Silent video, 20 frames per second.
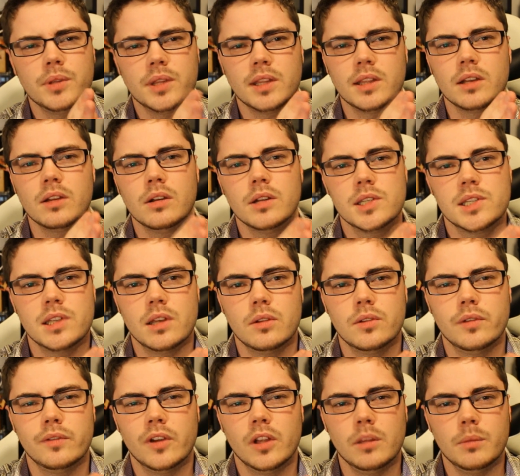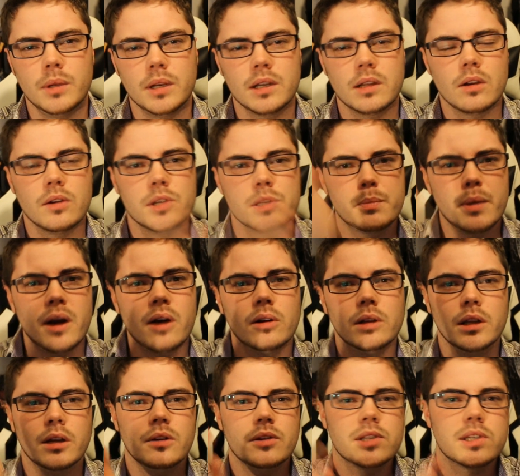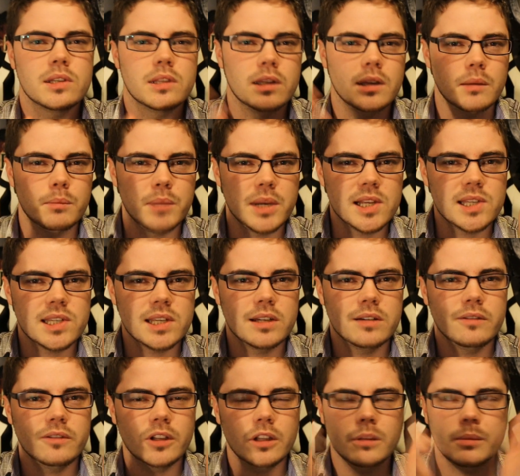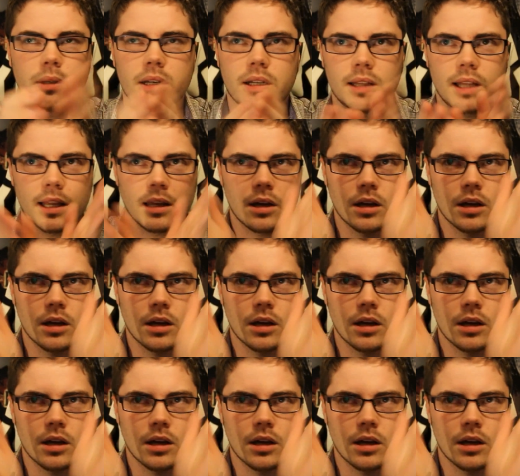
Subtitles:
but then the console development goes parallel to the PC development and